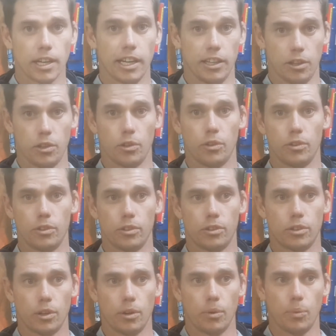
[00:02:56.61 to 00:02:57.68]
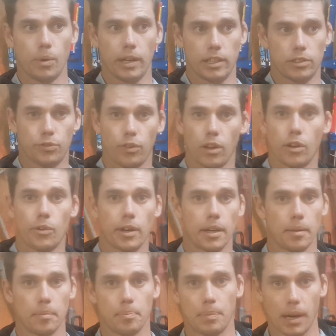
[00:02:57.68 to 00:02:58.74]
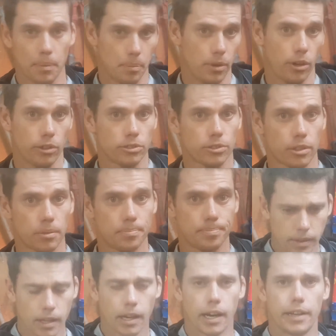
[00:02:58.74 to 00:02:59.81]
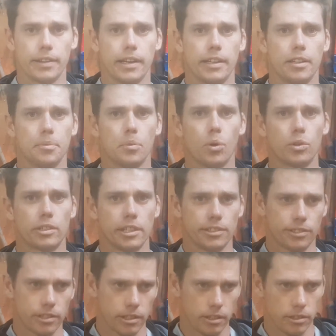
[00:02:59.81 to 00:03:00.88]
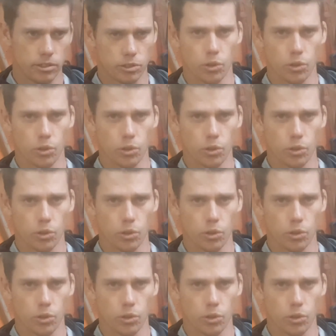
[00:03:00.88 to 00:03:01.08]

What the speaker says: in the weeks following bud burst. And then the more distant